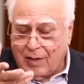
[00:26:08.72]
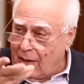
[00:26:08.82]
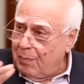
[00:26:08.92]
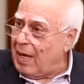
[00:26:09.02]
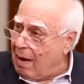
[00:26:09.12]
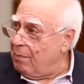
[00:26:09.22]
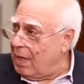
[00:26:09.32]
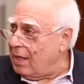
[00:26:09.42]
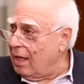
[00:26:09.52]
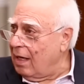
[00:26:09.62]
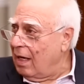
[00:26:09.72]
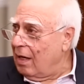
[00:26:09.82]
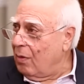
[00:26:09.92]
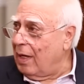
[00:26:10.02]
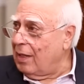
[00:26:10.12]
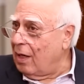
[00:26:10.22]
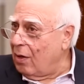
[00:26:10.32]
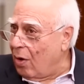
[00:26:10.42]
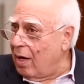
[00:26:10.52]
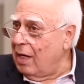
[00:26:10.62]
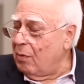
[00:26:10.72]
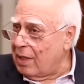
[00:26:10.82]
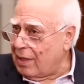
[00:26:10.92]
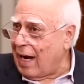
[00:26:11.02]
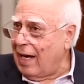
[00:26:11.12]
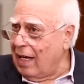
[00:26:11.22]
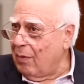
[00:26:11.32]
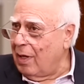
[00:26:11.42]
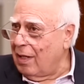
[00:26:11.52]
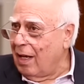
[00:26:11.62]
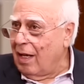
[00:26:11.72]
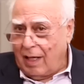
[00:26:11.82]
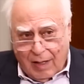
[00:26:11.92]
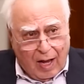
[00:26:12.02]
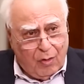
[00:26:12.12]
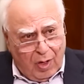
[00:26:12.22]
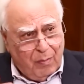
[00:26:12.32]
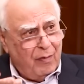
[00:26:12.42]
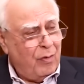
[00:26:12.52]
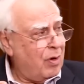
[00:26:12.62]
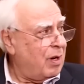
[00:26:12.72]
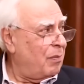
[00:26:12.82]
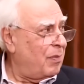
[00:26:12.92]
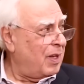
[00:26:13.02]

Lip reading: CPM meeting, where the lawyer he was standing with is arguing before him